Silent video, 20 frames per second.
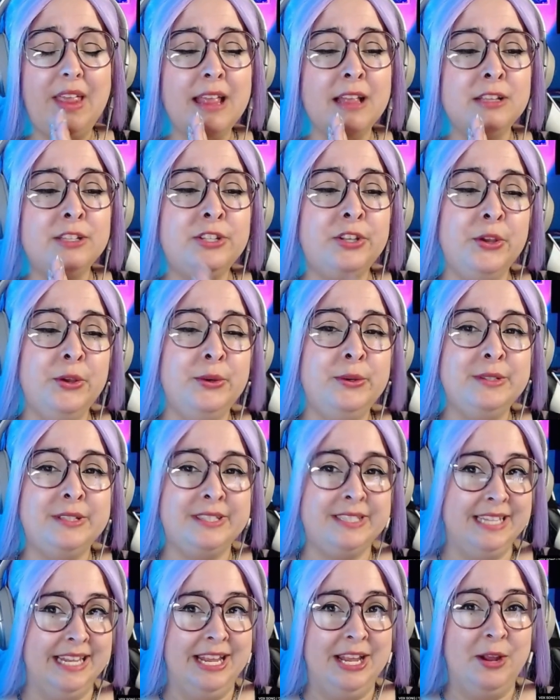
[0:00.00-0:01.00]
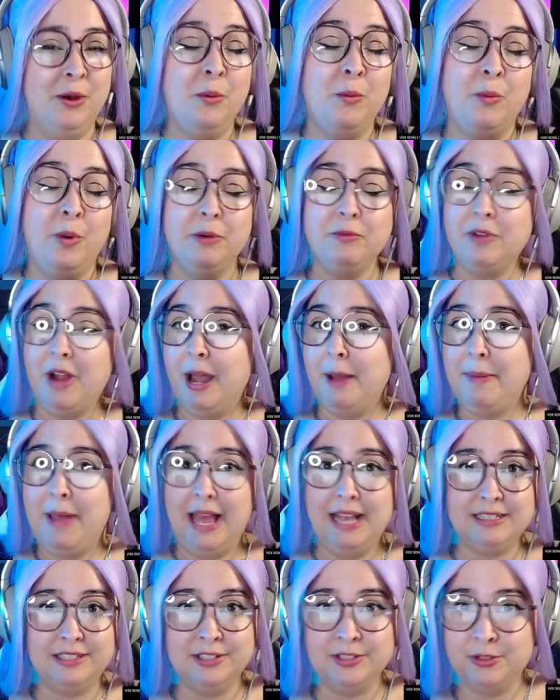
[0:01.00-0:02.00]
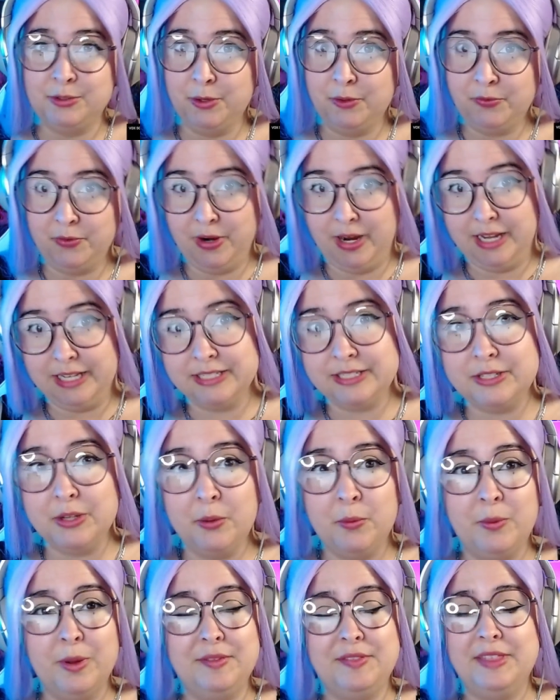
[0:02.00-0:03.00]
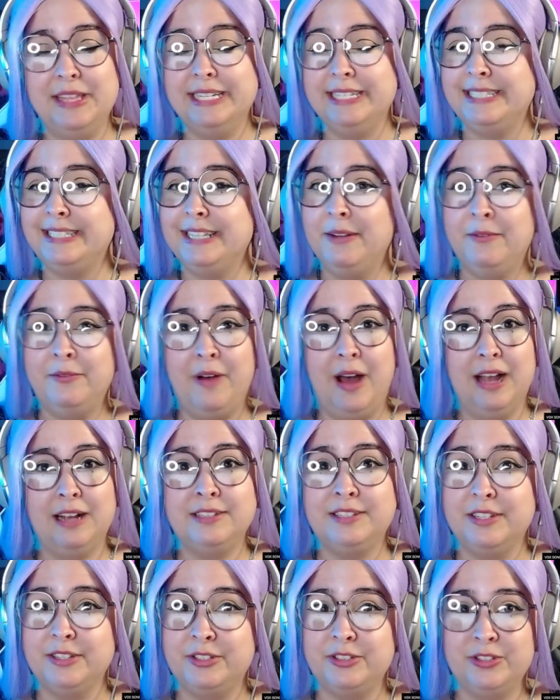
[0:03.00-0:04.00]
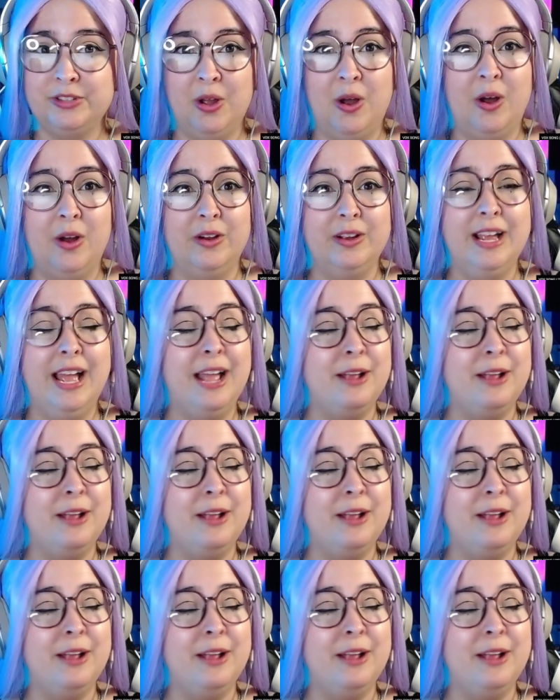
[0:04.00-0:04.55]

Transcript: to see what Rob has in store for us with this Vox song.